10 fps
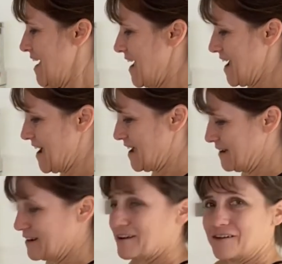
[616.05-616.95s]

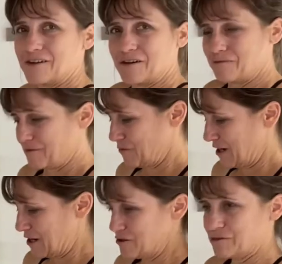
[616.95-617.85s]
And when
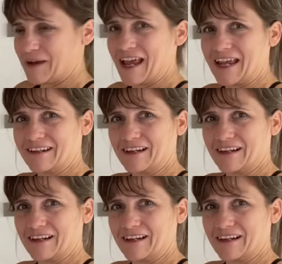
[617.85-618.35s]
I use my hand